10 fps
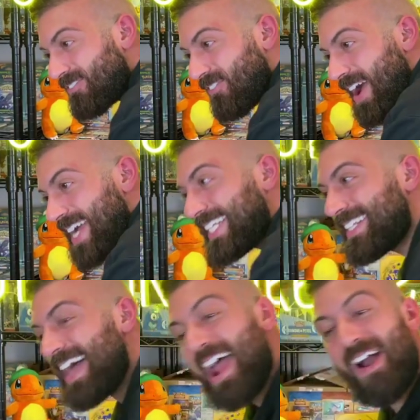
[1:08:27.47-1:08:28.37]
right
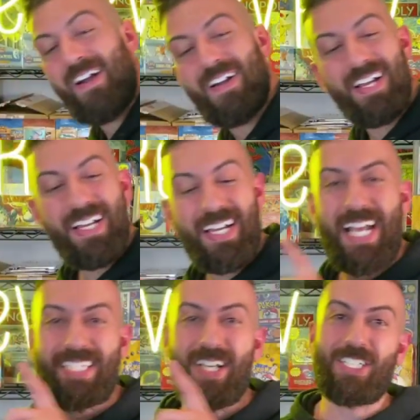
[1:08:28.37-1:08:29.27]
there
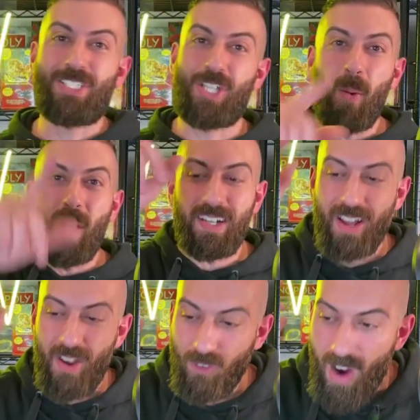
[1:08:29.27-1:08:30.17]
is gonna do it
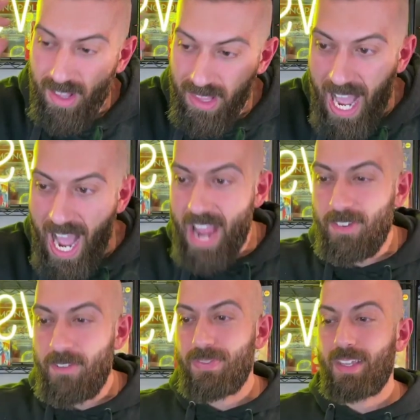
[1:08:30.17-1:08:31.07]
for our live